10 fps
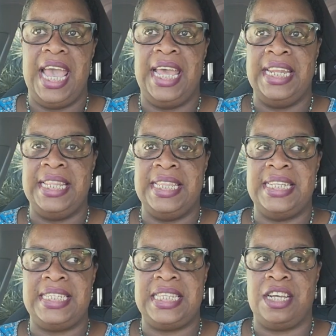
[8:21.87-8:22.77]
And in
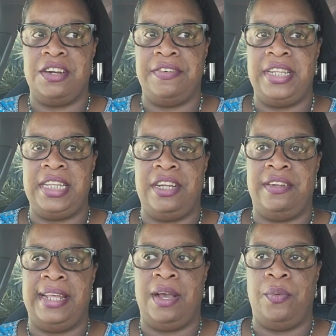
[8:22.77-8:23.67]
this current year
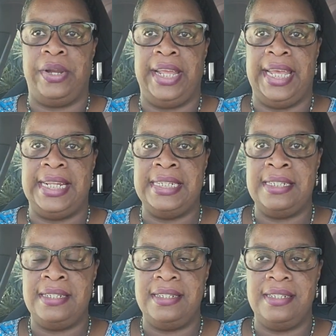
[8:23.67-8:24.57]
that we're
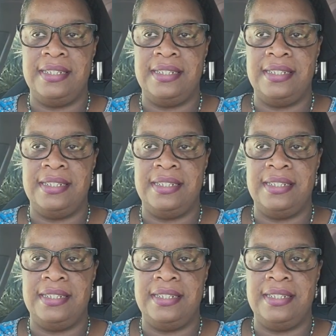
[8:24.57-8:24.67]
in,